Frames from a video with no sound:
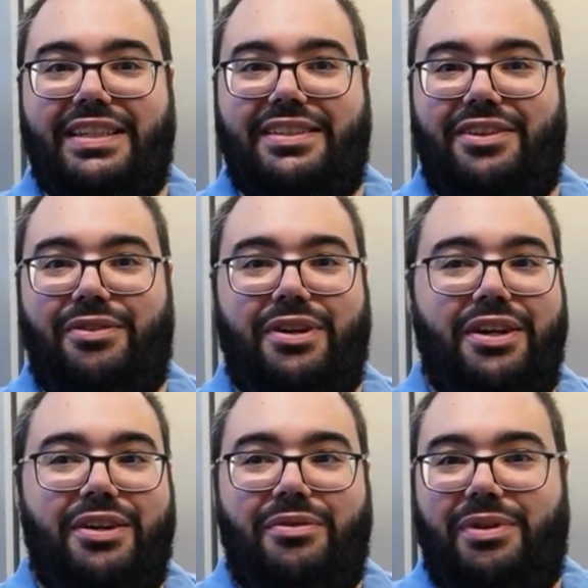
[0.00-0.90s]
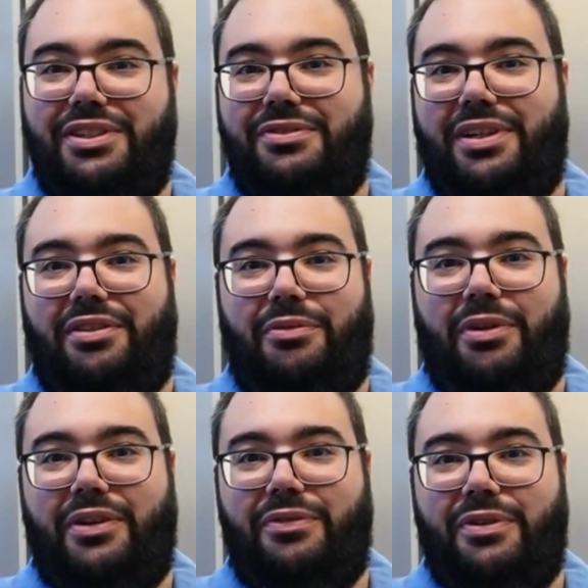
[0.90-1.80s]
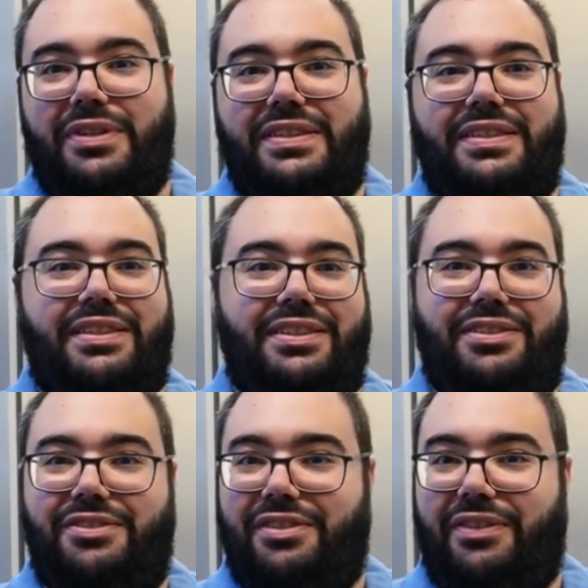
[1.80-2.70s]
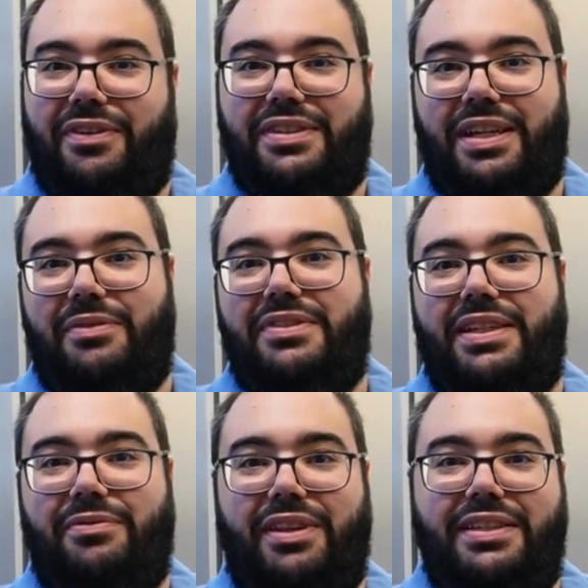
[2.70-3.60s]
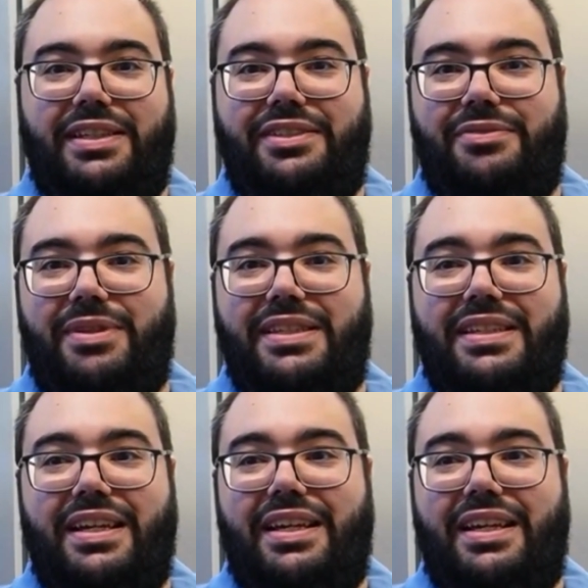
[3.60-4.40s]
So once you enter the workforce, it's usually the first time you've seen one of these instruments.